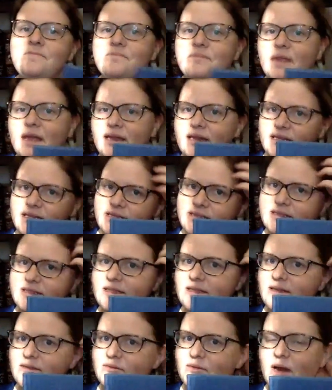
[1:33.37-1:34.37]
and he's
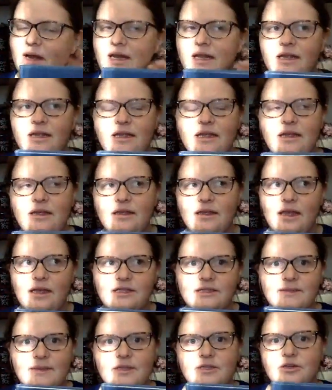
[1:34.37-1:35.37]
writing, he
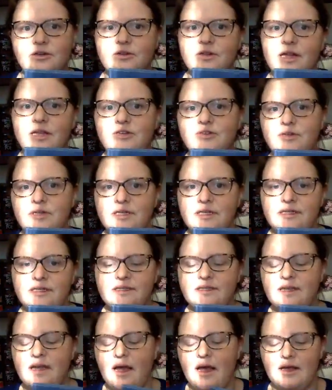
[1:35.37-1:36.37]
has to make journal
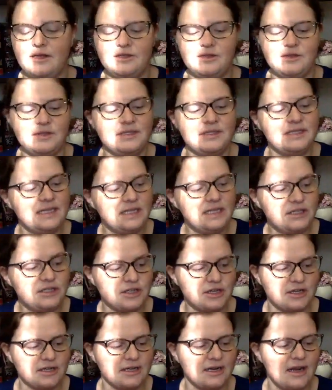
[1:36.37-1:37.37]
entries to his
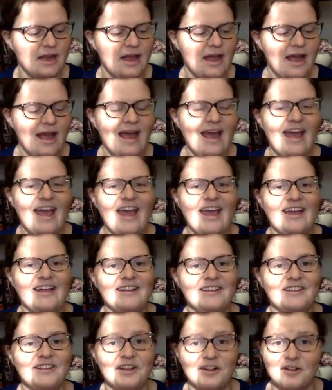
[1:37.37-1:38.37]
teacher,
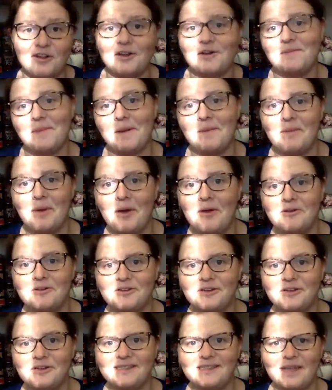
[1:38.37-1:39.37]
and they're learning about
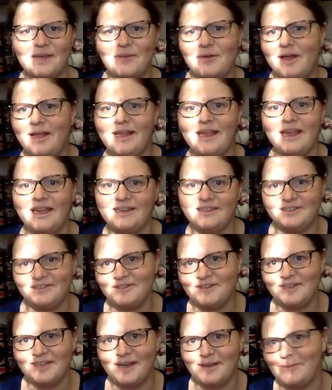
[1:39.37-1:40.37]
poetry, and he's like, well, I can't do
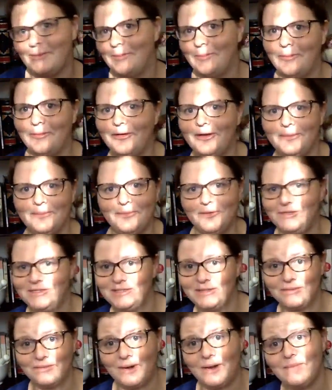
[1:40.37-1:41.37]
it. I'm a boy. Boys
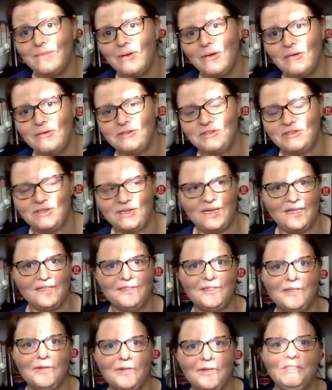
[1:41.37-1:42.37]
don't write poetry. And
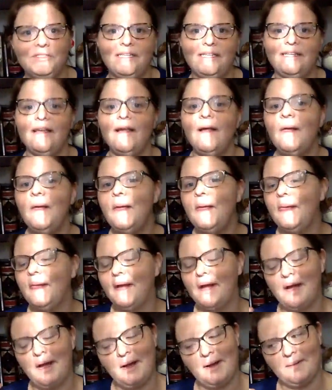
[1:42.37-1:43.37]
so she
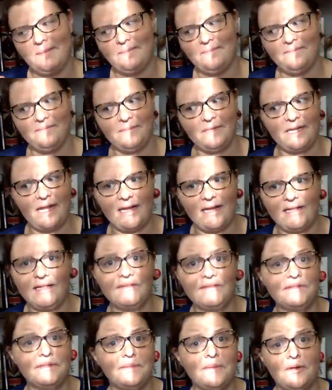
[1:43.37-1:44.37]
kind of
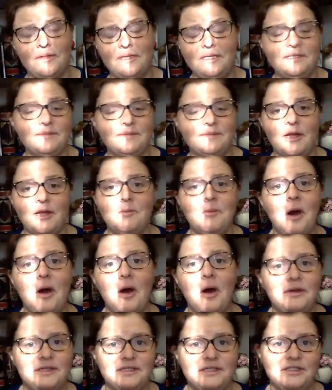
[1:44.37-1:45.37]
gives him all these male
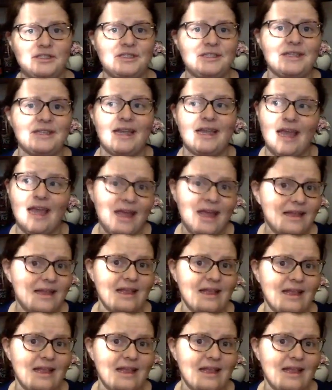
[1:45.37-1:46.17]
poets, and she's like, hey,